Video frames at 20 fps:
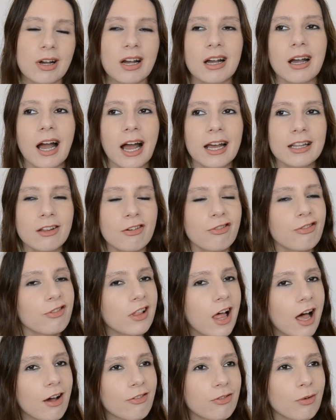kind of
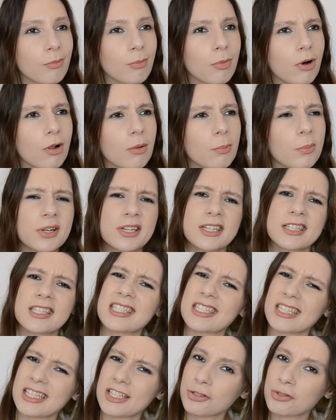laughable, but
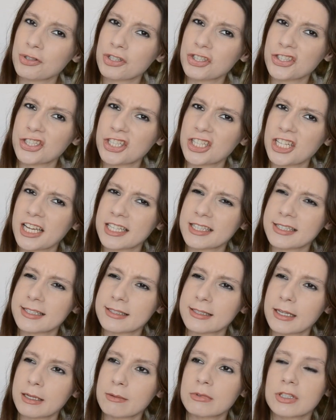it's interesting at the
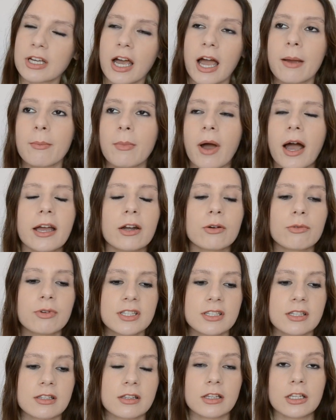same time. I
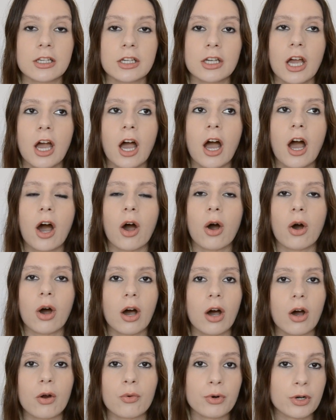recently
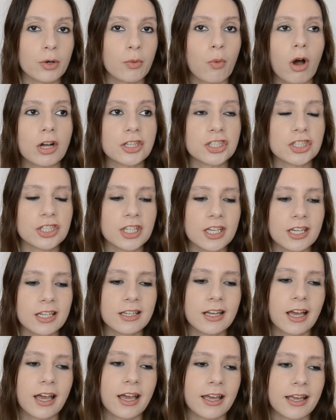rewatched
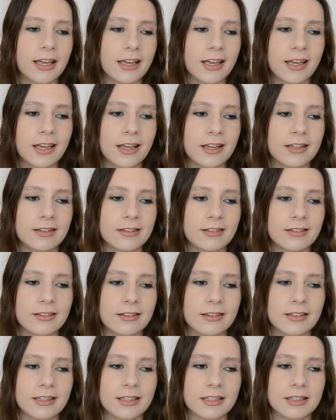it, and
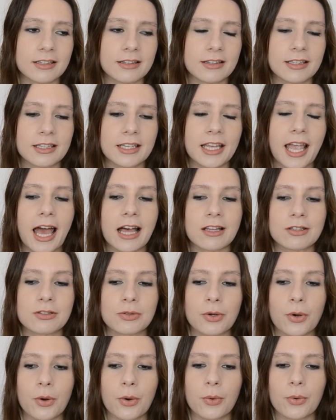yeah,
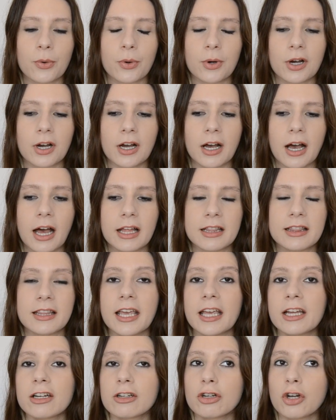so
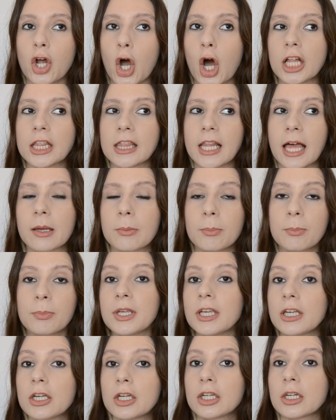they're not like
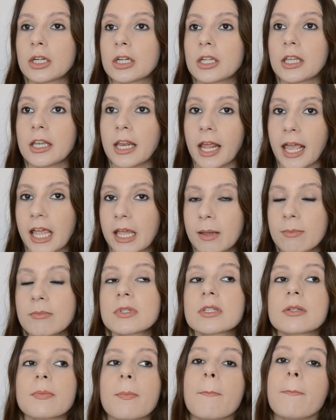big
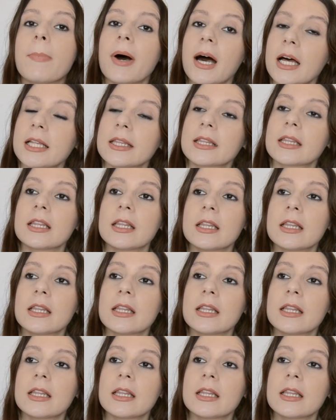names, but